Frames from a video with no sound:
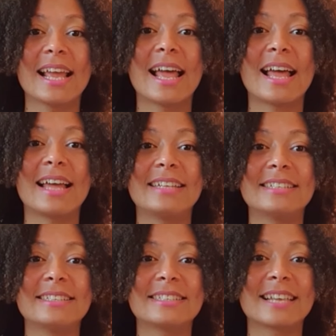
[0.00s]

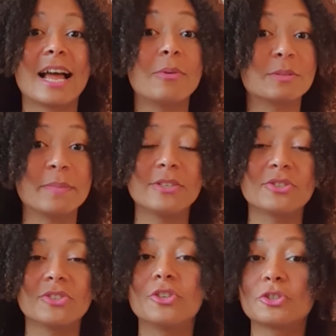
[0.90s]
and I was
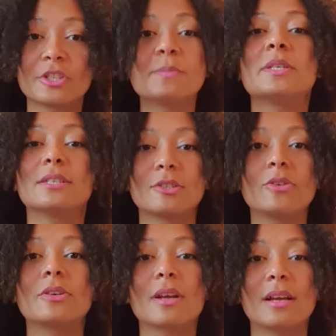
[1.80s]
mentioned, not just me, as well